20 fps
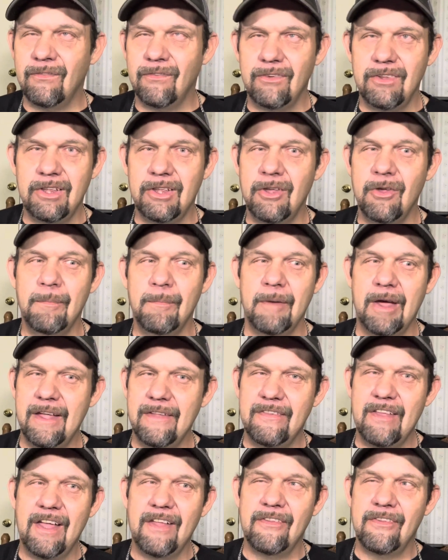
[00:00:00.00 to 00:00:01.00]
You
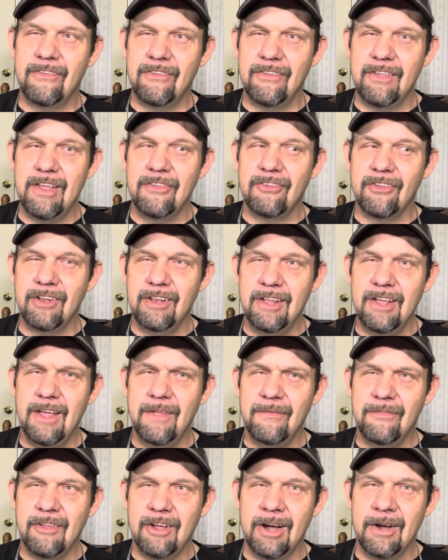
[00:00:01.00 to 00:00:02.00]
made that decision,
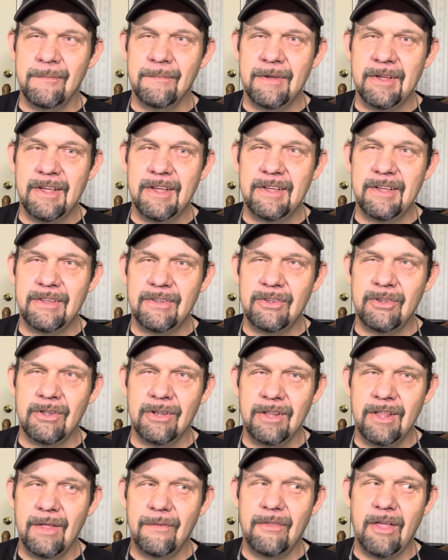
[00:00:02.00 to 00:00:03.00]
live there, man. You
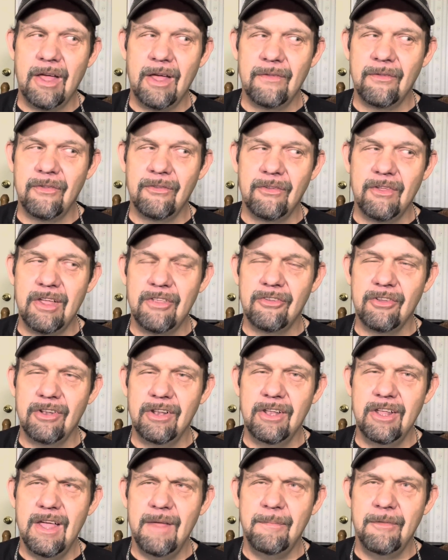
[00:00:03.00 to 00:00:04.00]
lived that decision,
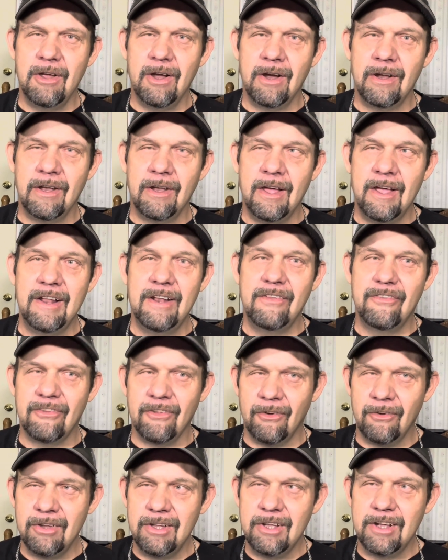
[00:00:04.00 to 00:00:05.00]
live there, lady,
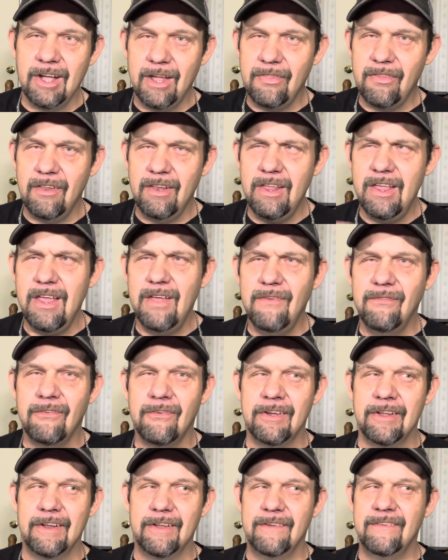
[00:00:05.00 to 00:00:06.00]
so you got to live
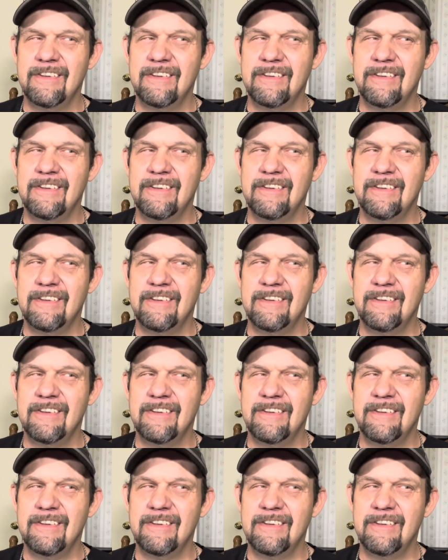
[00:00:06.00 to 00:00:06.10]
with